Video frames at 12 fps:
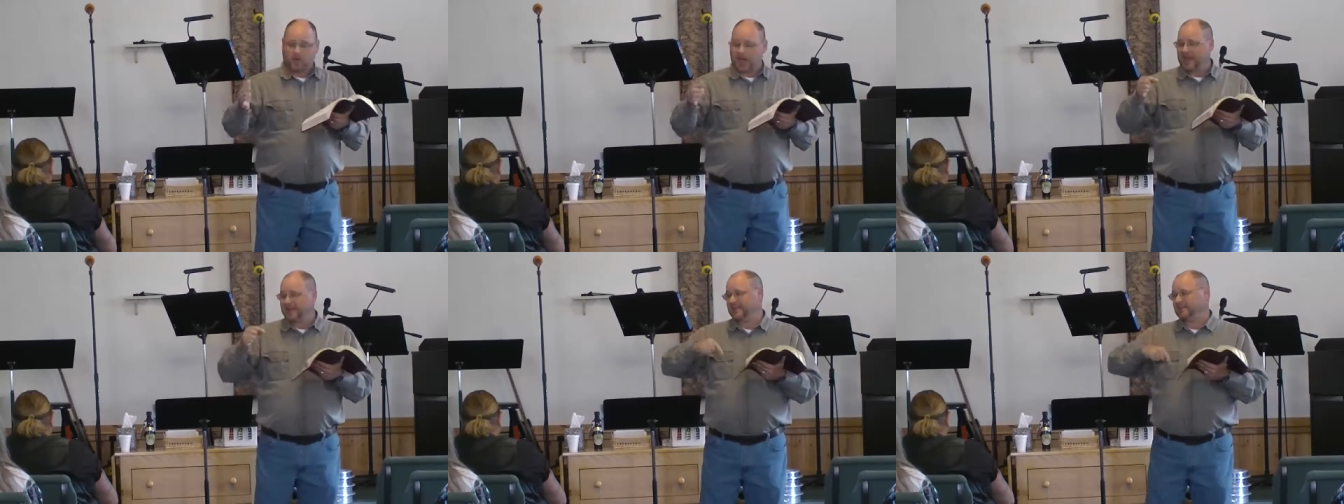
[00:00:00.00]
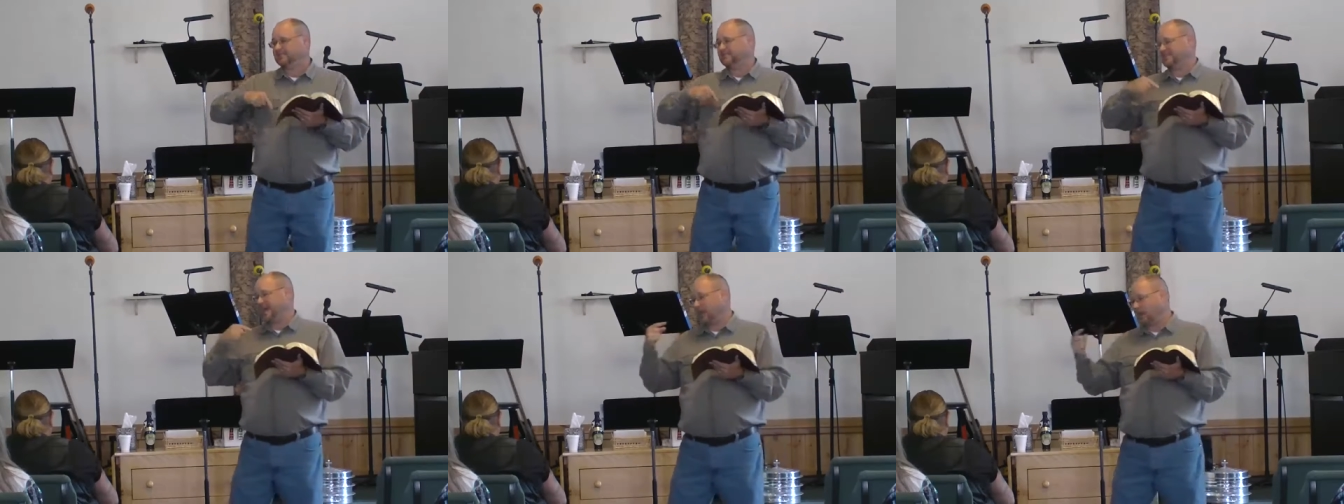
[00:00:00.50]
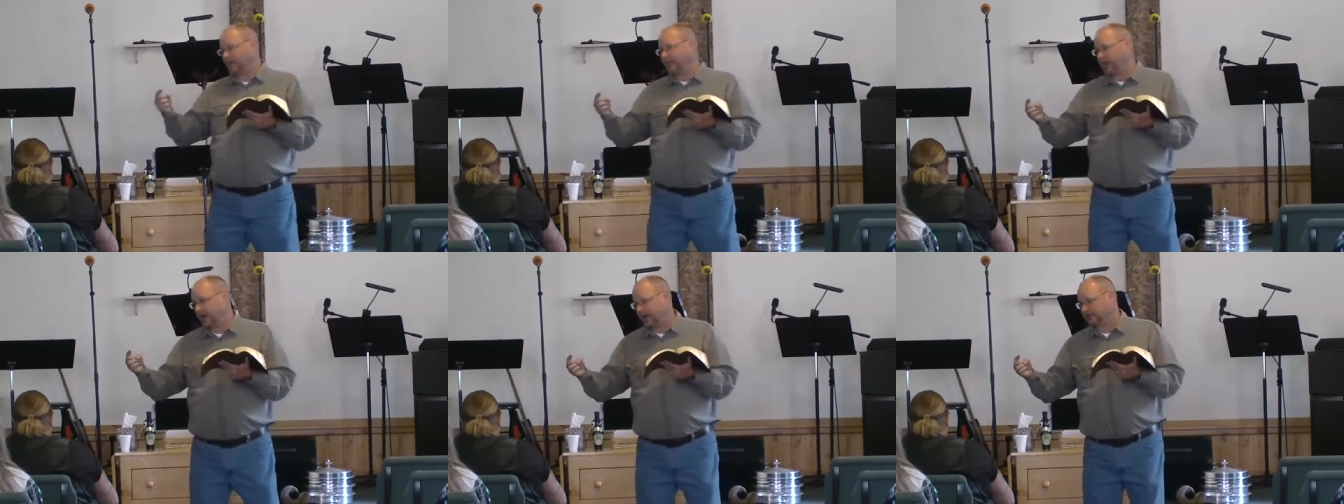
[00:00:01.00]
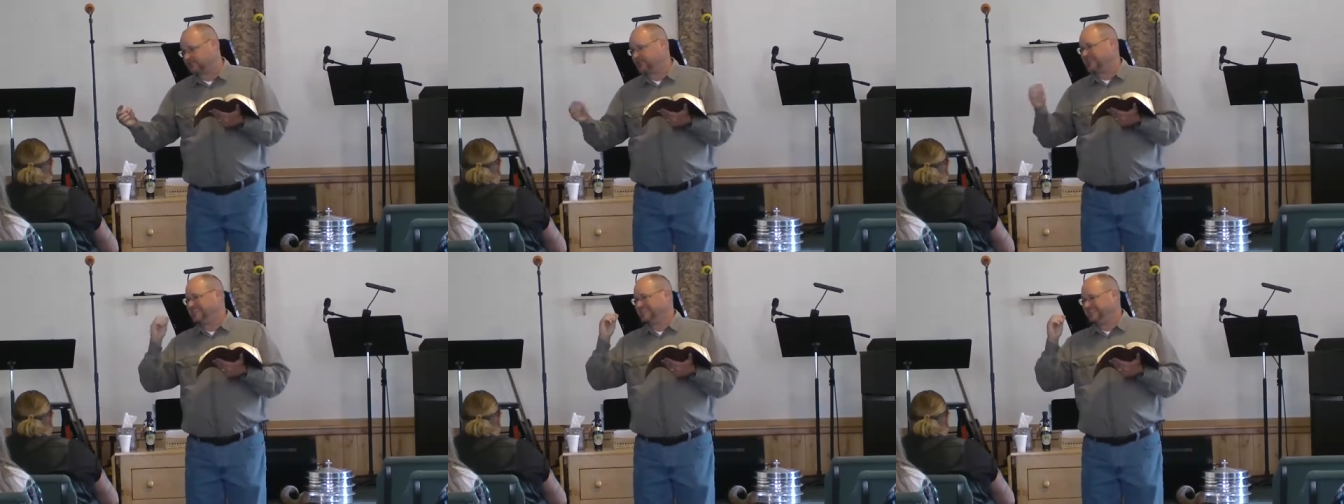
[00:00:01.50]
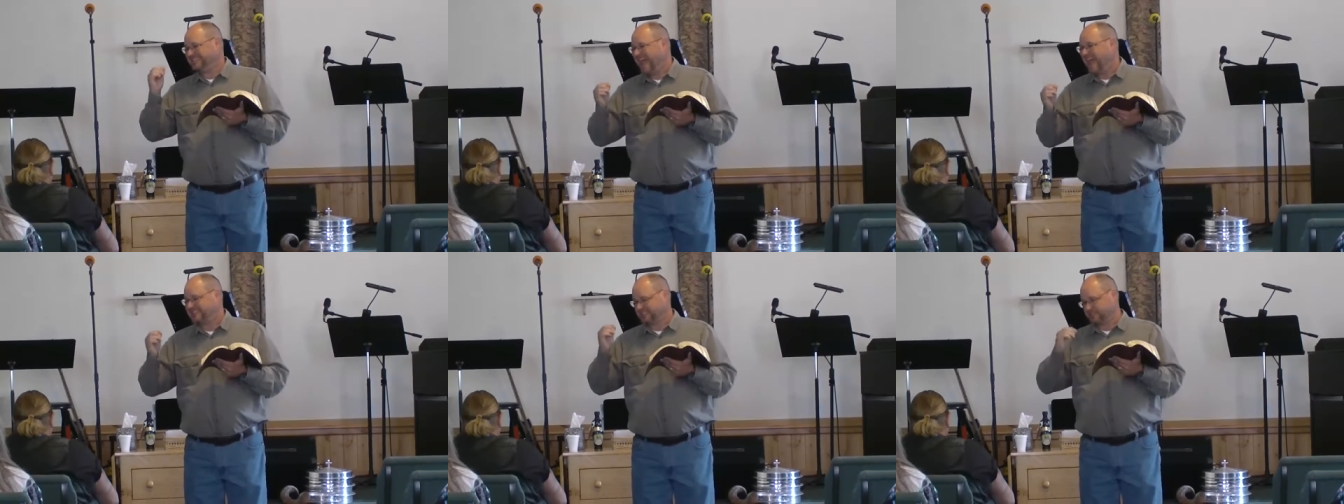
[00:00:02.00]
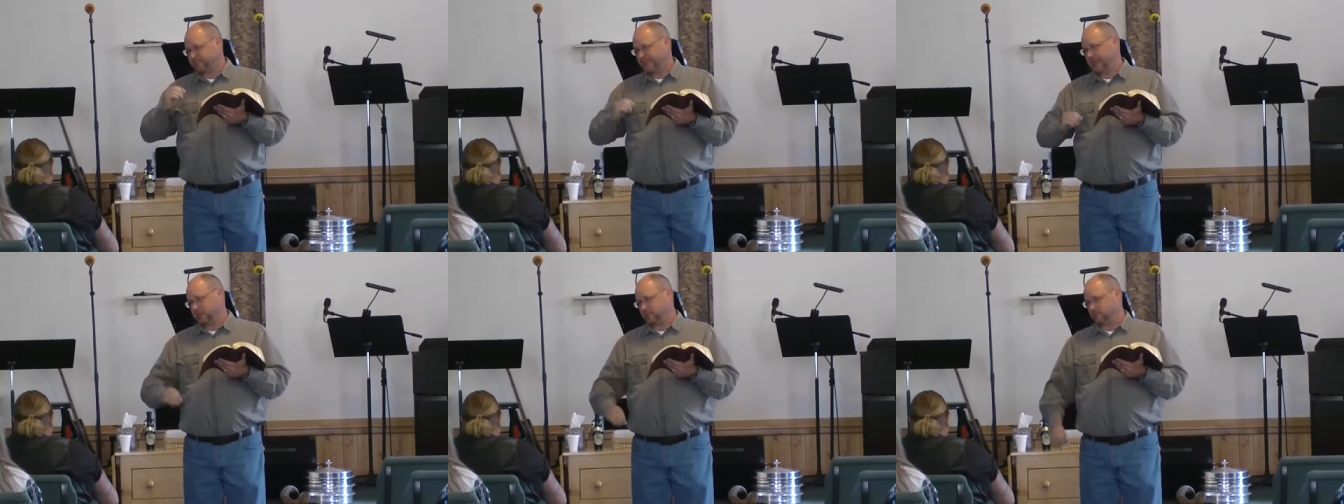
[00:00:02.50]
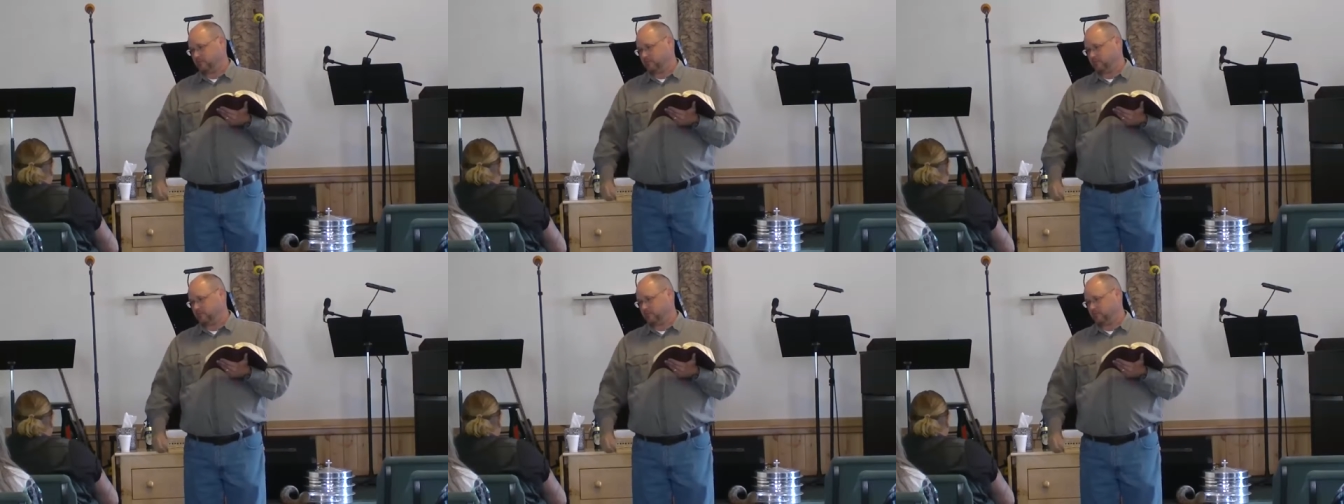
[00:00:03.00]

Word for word: And he is telling us, test me.